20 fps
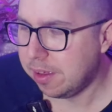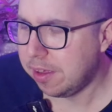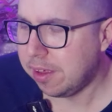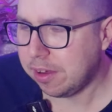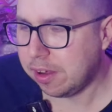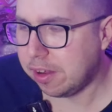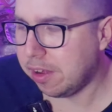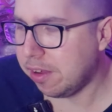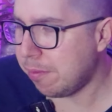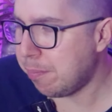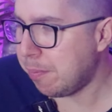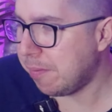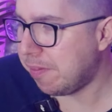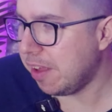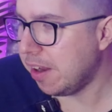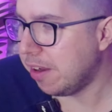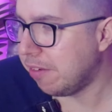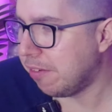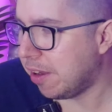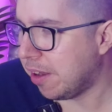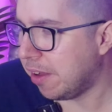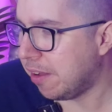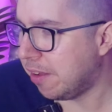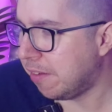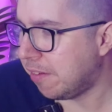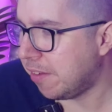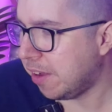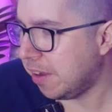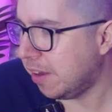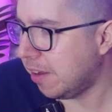because that's my dinner at the end
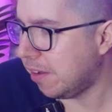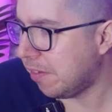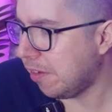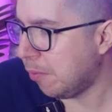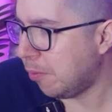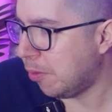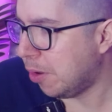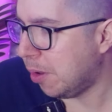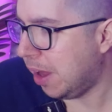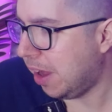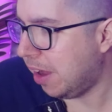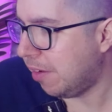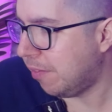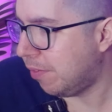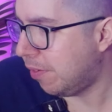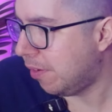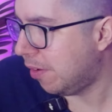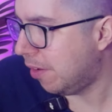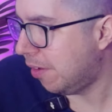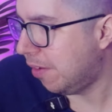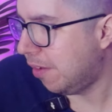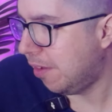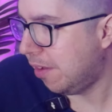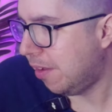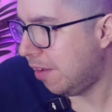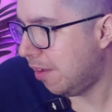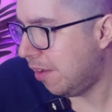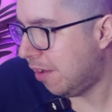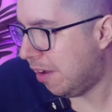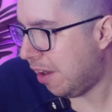of the day, and I don't want to have
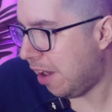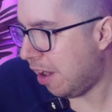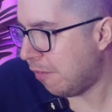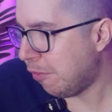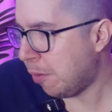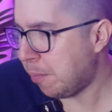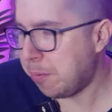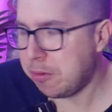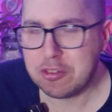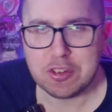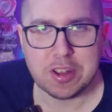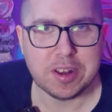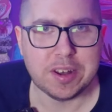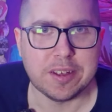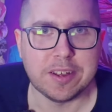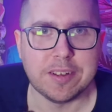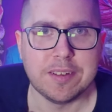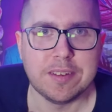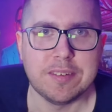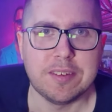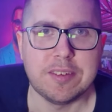a rubbish dinner.